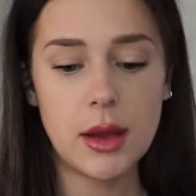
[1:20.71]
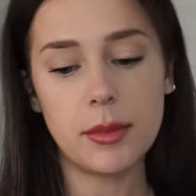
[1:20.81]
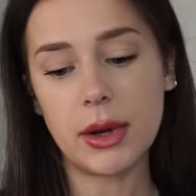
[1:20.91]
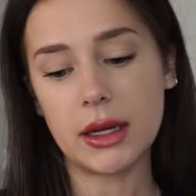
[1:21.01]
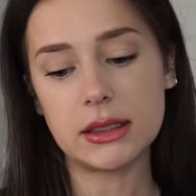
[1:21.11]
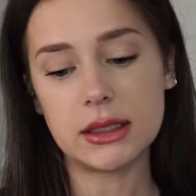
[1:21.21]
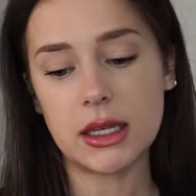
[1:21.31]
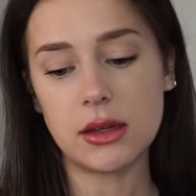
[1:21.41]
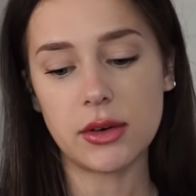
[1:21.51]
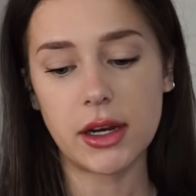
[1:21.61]
but
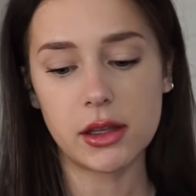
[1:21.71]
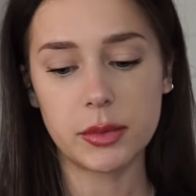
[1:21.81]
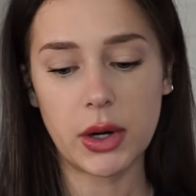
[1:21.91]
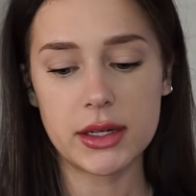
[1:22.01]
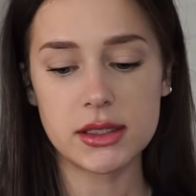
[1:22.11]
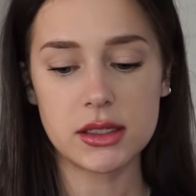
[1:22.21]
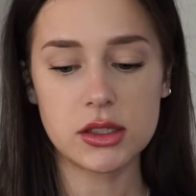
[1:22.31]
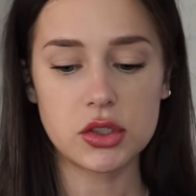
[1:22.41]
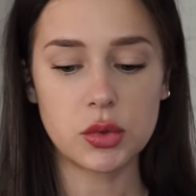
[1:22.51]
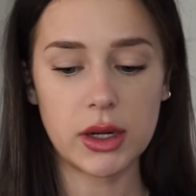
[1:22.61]
the regular price
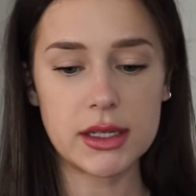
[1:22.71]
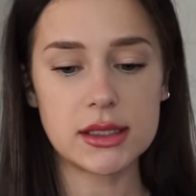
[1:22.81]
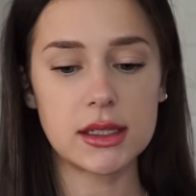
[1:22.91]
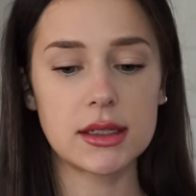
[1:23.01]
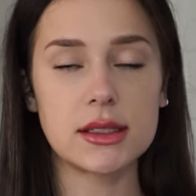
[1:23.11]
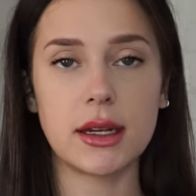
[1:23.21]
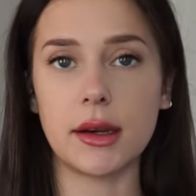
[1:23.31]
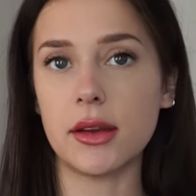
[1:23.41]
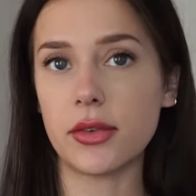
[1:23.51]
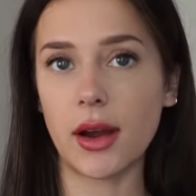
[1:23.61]
is
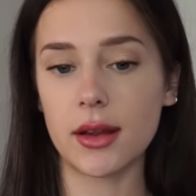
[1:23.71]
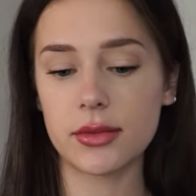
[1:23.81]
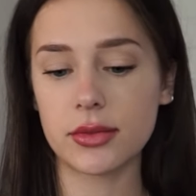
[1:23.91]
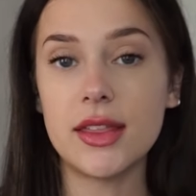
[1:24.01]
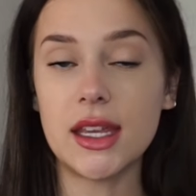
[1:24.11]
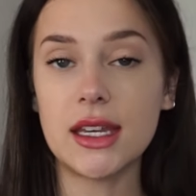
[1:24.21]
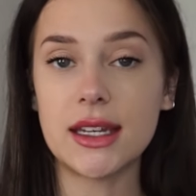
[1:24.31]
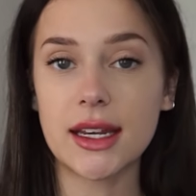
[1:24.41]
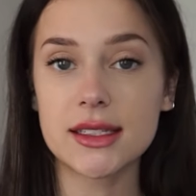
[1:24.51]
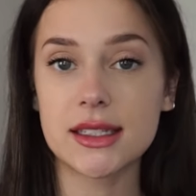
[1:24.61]
$26.95. The
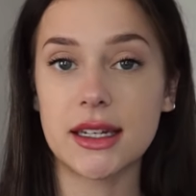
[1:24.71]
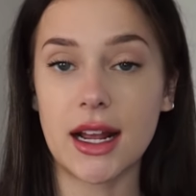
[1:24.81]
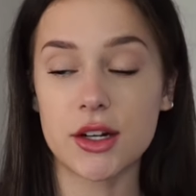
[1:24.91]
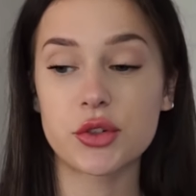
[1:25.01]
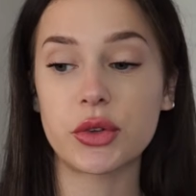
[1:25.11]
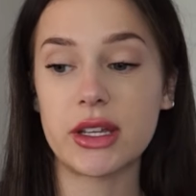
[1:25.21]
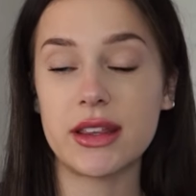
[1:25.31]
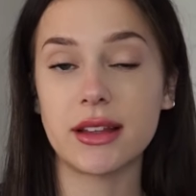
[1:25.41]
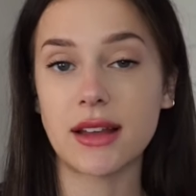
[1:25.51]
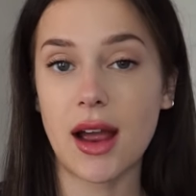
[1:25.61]
next and actually
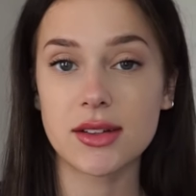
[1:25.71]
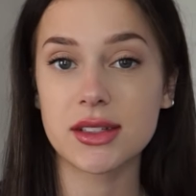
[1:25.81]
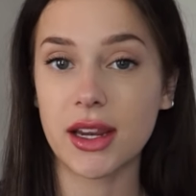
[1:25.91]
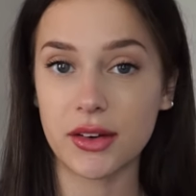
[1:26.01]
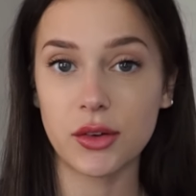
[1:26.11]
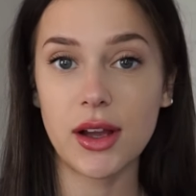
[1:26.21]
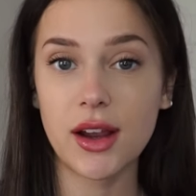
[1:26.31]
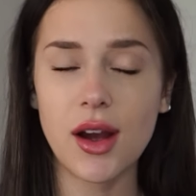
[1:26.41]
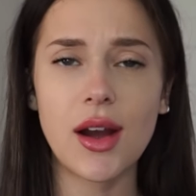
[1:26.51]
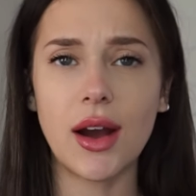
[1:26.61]
the last candle I
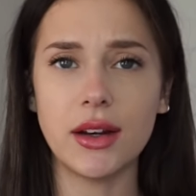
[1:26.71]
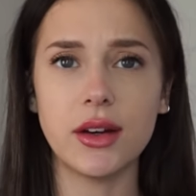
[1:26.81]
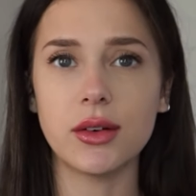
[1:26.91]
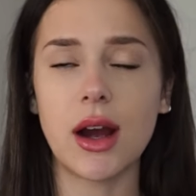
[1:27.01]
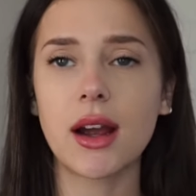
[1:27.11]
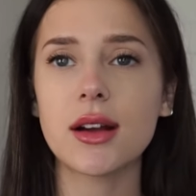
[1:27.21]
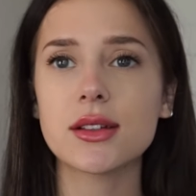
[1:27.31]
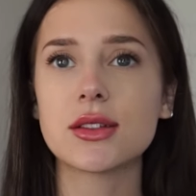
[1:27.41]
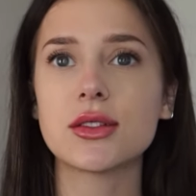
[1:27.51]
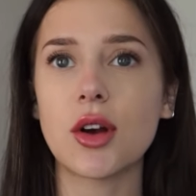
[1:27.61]
got, I know, I got
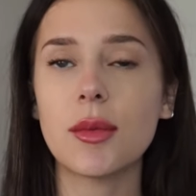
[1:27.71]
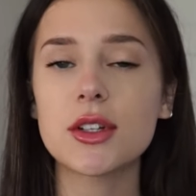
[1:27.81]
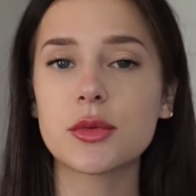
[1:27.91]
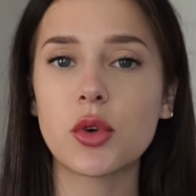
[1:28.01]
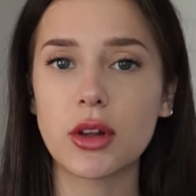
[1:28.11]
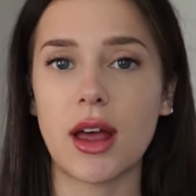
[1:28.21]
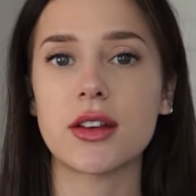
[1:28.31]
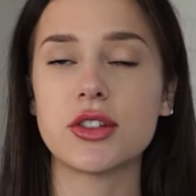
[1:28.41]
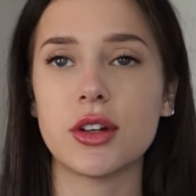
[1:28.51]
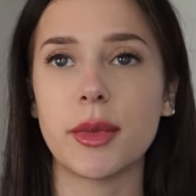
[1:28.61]
so much more
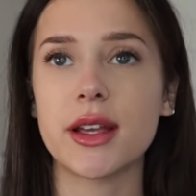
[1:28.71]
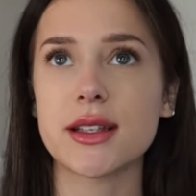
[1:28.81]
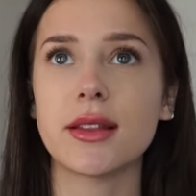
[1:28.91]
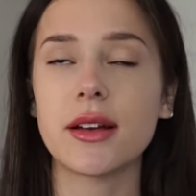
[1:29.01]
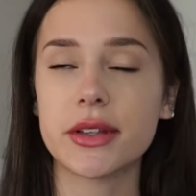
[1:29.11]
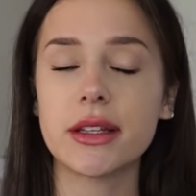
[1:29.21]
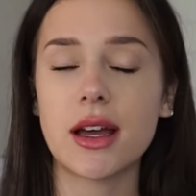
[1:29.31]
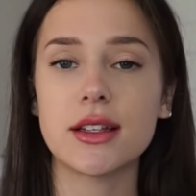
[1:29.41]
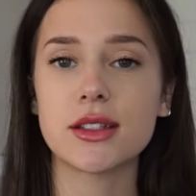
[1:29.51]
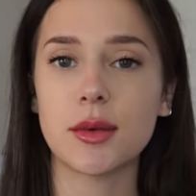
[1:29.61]
last year because I love the
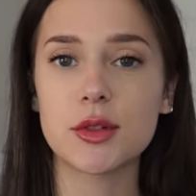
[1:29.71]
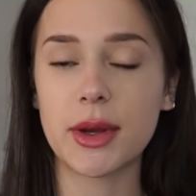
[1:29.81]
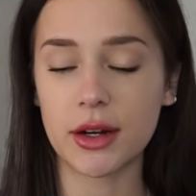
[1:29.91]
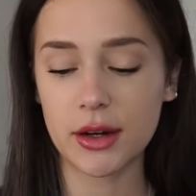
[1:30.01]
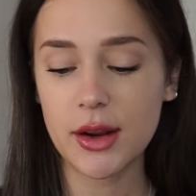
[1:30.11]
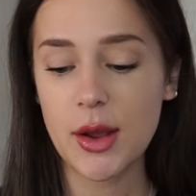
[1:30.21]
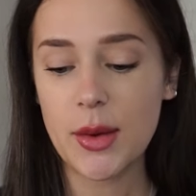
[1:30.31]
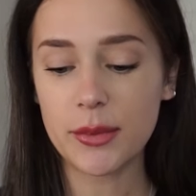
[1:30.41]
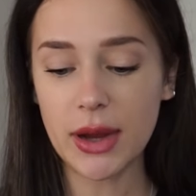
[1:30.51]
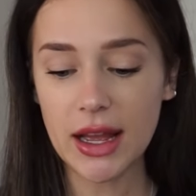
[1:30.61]
line so much better,
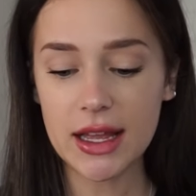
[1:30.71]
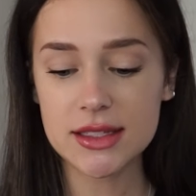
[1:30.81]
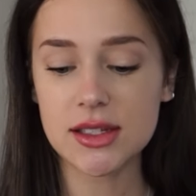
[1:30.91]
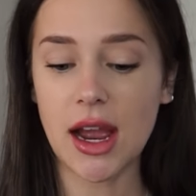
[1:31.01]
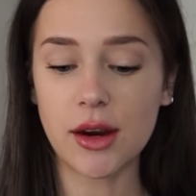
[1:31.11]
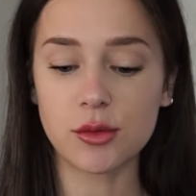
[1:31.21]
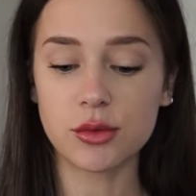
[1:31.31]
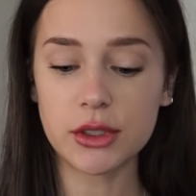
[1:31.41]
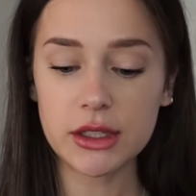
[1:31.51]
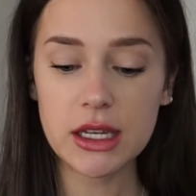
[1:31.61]
but I
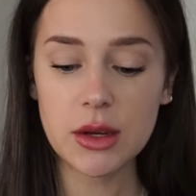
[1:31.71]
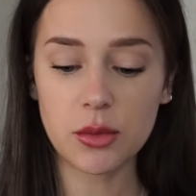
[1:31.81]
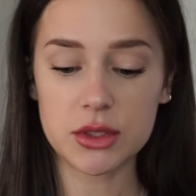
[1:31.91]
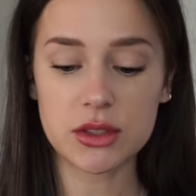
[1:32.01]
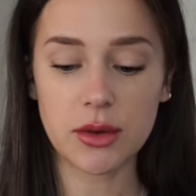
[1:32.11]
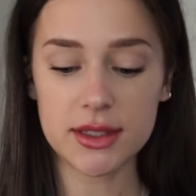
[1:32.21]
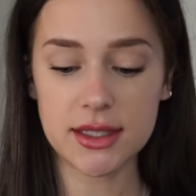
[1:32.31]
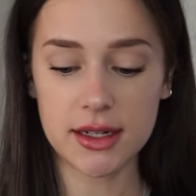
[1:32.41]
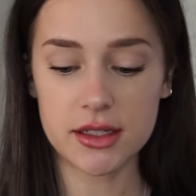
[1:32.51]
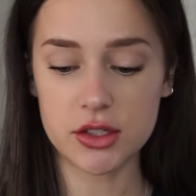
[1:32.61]
really was so
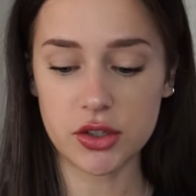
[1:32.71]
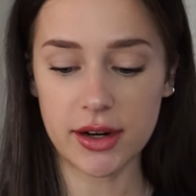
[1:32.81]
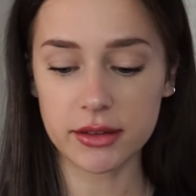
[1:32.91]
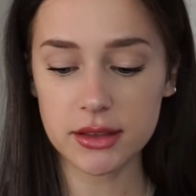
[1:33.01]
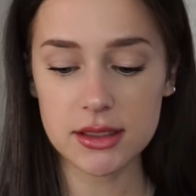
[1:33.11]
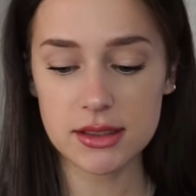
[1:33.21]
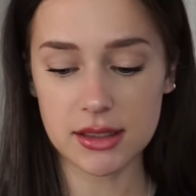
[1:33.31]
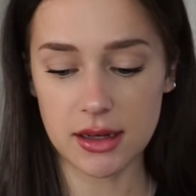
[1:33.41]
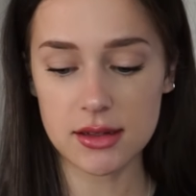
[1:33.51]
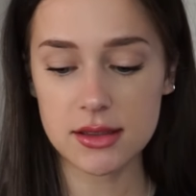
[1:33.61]
excited to try out this
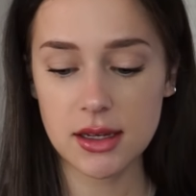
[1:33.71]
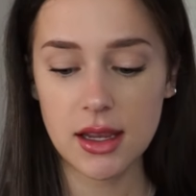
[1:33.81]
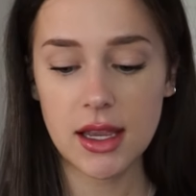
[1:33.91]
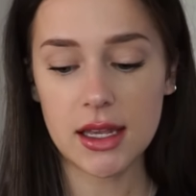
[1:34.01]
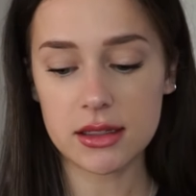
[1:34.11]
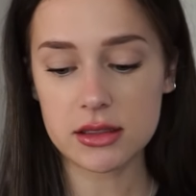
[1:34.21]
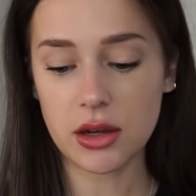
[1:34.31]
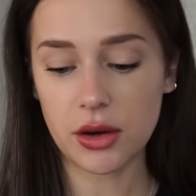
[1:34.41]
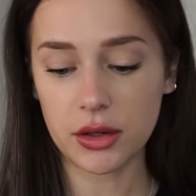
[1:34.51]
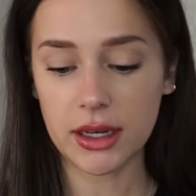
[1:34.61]
scent. It is
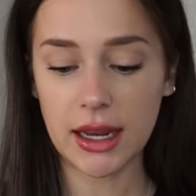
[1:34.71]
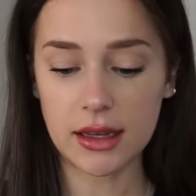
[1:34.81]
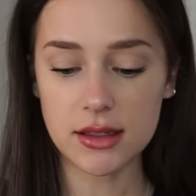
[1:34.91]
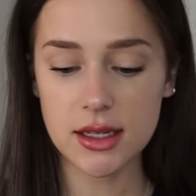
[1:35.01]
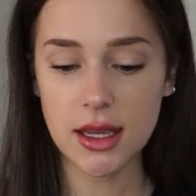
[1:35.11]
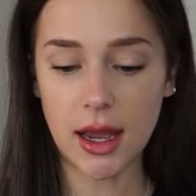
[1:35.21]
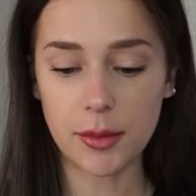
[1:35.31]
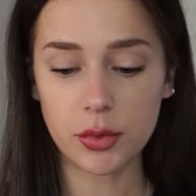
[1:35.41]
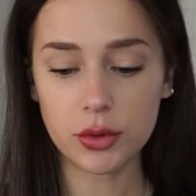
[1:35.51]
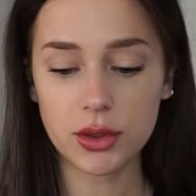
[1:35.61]
called Candy
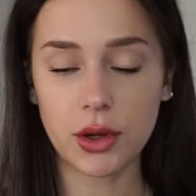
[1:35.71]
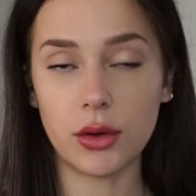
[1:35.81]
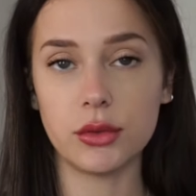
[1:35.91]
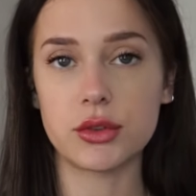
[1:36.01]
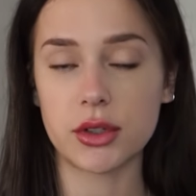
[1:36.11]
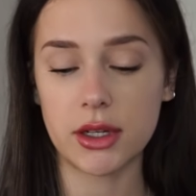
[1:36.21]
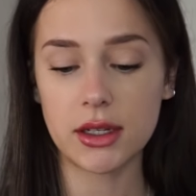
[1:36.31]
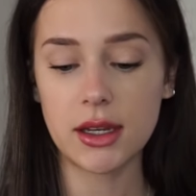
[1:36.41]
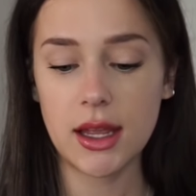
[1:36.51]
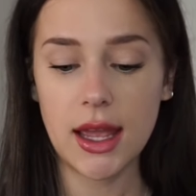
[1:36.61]
Apple
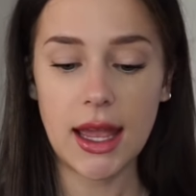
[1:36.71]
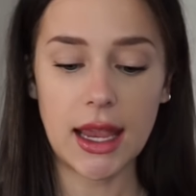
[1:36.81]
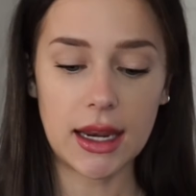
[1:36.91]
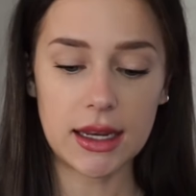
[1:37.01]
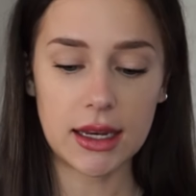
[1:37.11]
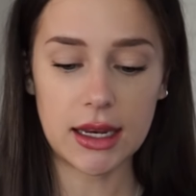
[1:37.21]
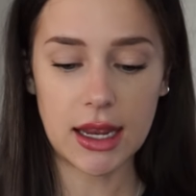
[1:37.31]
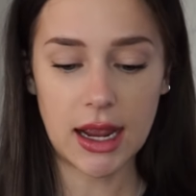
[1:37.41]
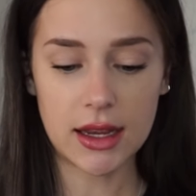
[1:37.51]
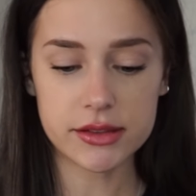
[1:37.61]
Cauldron, and it
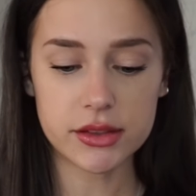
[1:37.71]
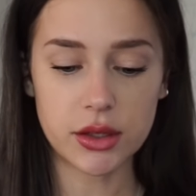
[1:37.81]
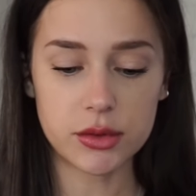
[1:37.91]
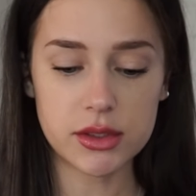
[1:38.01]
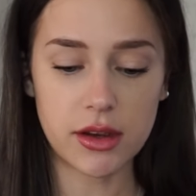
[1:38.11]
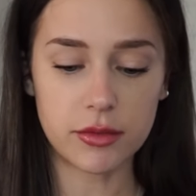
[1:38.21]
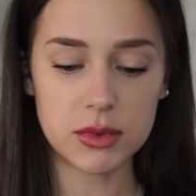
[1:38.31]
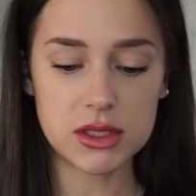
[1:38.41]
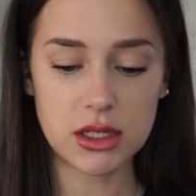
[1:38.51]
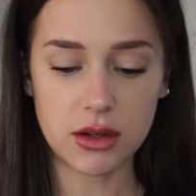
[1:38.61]
has notes of
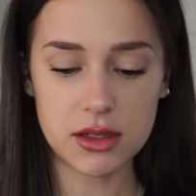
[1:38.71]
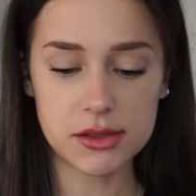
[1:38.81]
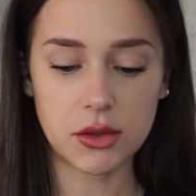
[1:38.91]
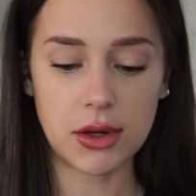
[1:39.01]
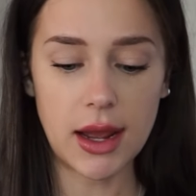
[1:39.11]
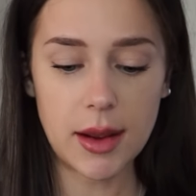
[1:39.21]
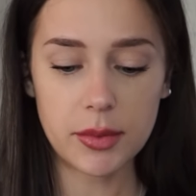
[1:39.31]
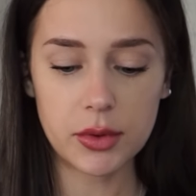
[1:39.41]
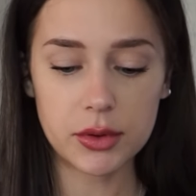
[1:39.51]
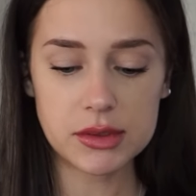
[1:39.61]
mysterious green
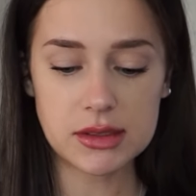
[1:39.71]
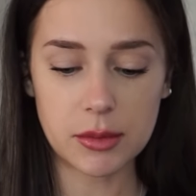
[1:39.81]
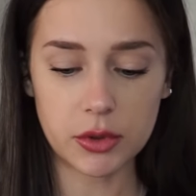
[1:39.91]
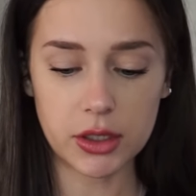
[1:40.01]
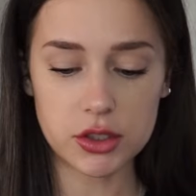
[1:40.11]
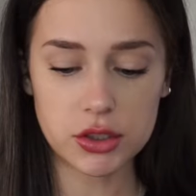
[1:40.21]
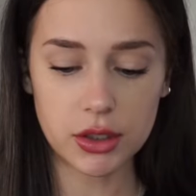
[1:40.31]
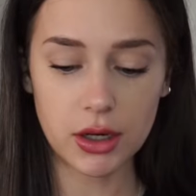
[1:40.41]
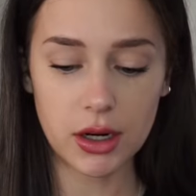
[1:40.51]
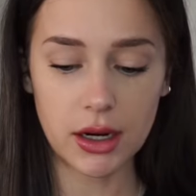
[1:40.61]
apple, simmering
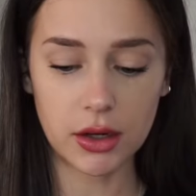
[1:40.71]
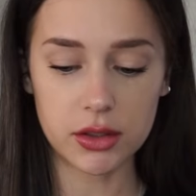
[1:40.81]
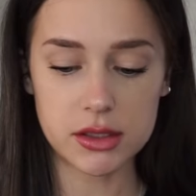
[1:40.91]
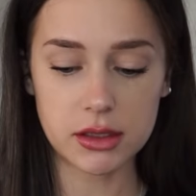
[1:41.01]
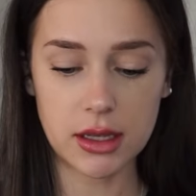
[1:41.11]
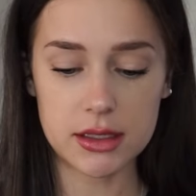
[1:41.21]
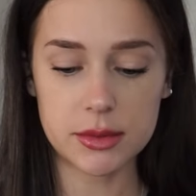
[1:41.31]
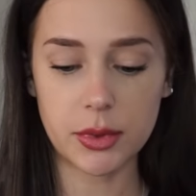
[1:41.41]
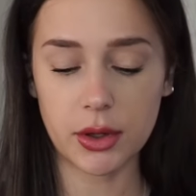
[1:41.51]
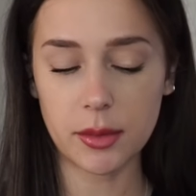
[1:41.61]
sugar, and
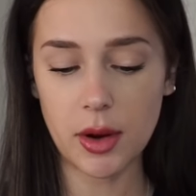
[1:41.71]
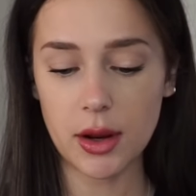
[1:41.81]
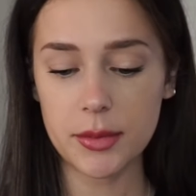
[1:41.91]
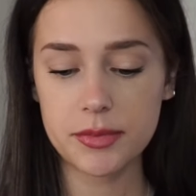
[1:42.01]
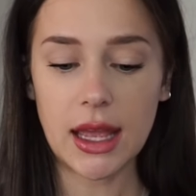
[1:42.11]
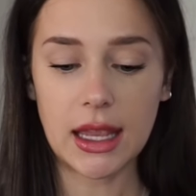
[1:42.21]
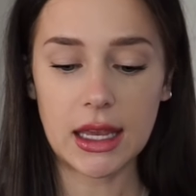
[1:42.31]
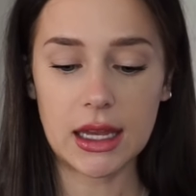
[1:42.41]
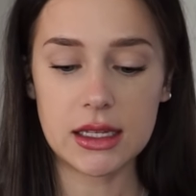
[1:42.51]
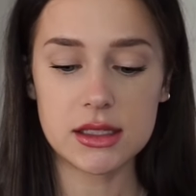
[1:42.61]
crystallized bergamot.
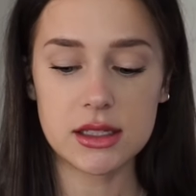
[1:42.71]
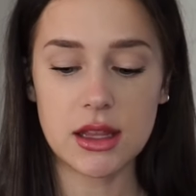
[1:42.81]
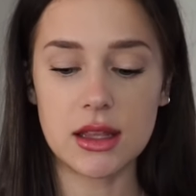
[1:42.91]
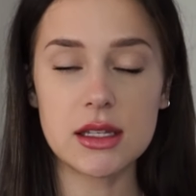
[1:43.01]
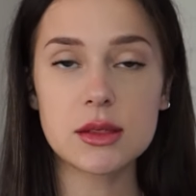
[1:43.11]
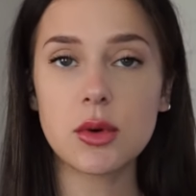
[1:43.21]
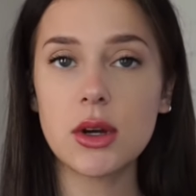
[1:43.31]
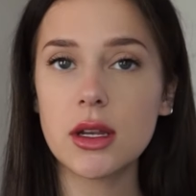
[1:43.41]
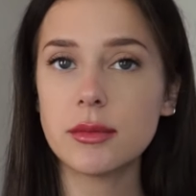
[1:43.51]
And this one,